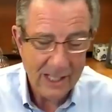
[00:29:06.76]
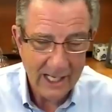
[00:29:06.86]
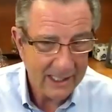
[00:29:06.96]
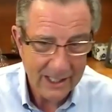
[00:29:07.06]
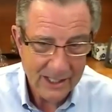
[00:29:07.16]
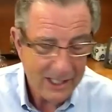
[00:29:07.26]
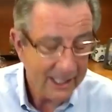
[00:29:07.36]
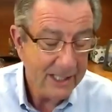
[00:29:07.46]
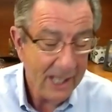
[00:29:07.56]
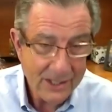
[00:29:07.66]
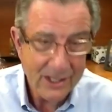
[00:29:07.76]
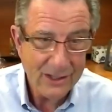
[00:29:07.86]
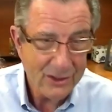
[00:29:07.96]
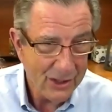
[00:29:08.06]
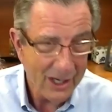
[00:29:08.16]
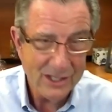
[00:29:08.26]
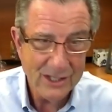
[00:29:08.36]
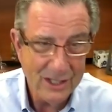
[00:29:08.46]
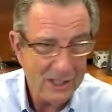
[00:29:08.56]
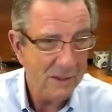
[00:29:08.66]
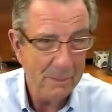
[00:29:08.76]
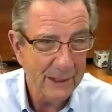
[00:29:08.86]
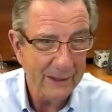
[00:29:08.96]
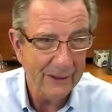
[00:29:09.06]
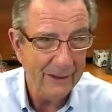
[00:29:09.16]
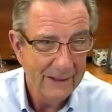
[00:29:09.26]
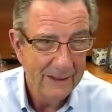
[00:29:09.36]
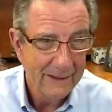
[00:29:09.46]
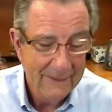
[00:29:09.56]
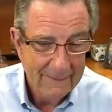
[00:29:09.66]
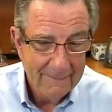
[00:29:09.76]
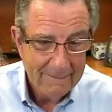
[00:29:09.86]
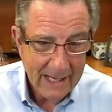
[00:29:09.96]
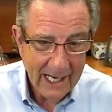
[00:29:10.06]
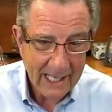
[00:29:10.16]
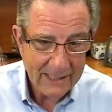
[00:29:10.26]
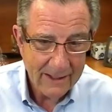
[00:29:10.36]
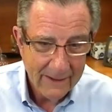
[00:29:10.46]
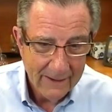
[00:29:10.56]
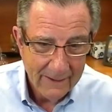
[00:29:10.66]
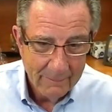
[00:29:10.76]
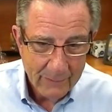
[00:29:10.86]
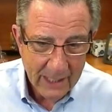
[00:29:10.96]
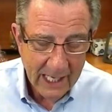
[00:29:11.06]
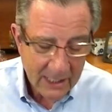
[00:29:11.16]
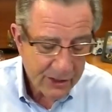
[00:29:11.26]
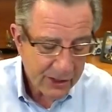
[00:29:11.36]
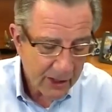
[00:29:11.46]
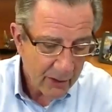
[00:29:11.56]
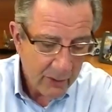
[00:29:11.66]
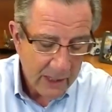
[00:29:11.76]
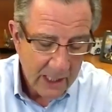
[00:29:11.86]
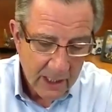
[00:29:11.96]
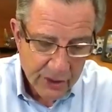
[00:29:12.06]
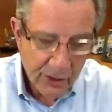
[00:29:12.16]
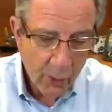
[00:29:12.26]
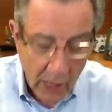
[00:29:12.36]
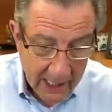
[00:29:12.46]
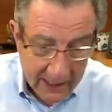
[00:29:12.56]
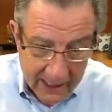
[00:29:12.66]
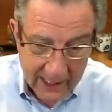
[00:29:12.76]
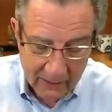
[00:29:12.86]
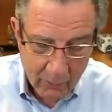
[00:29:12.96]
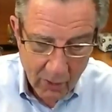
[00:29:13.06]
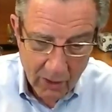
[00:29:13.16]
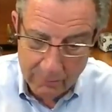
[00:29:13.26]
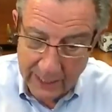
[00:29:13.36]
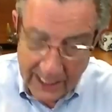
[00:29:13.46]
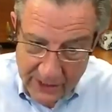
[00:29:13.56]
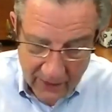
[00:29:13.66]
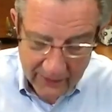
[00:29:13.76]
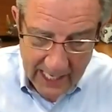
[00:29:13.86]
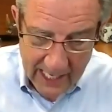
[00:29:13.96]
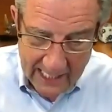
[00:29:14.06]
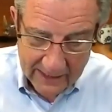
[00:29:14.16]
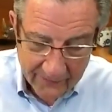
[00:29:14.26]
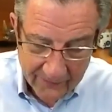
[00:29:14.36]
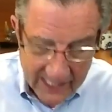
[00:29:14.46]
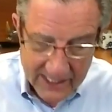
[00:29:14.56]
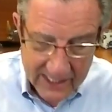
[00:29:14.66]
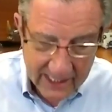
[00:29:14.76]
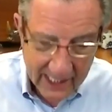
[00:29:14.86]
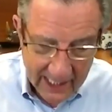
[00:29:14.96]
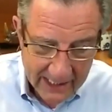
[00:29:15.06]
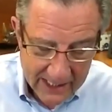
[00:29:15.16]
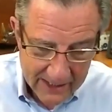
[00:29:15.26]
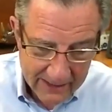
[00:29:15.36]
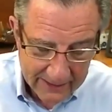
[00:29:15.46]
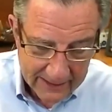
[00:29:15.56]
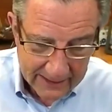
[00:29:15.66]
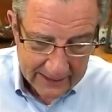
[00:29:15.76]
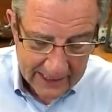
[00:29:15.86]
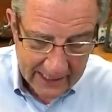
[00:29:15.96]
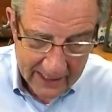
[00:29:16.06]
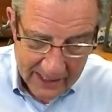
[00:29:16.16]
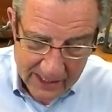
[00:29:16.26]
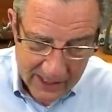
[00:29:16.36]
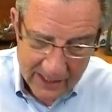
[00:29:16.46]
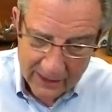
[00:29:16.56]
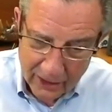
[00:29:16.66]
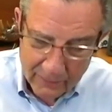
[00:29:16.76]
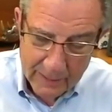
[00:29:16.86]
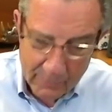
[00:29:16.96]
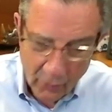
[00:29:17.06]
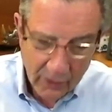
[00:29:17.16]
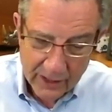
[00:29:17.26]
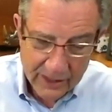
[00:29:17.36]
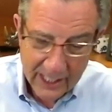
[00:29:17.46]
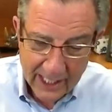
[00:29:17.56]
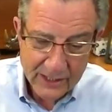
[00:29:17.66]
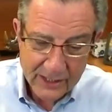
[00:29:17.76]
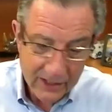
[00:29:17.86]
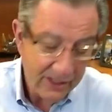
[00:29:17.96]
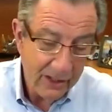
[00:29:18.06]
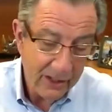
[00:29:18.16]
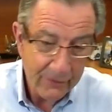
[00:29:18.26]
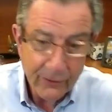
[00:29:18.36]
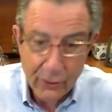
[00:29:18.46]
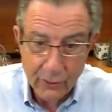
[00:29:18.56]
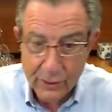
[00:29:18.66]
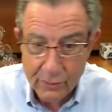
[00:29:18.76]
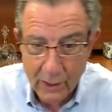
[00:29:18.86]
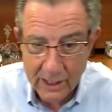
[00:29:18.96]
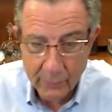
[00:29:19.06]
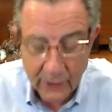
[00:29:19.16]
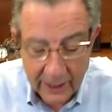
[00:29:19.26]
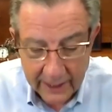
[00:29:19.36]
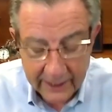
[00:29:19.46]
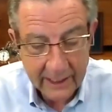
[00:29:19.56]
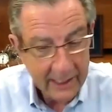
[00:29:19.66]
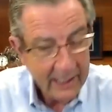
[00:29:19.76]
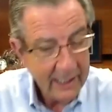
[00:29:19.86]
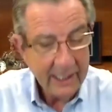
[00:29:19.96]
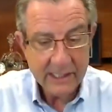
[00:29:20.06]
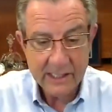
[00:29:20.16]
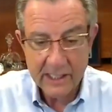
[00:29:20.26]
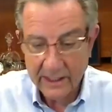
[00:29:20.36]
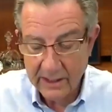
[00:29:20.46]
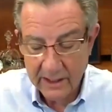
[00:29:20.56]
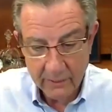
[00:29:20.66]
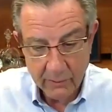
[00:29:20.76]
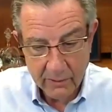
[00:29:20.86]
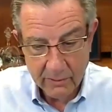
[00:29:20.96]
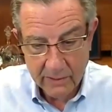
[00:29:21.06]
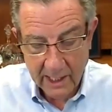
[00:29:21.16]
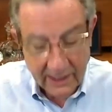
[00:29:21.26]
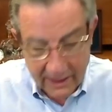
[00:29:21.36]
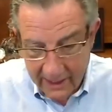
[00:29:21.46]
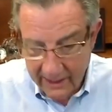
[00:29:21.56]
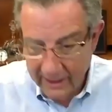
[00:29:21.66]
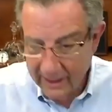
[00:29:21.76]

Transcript: like this. It doesn't just disappear. And so I think, well, based on that, if that's the case, and this is a little bit more contagious than the flu is what I'm reading, is that I think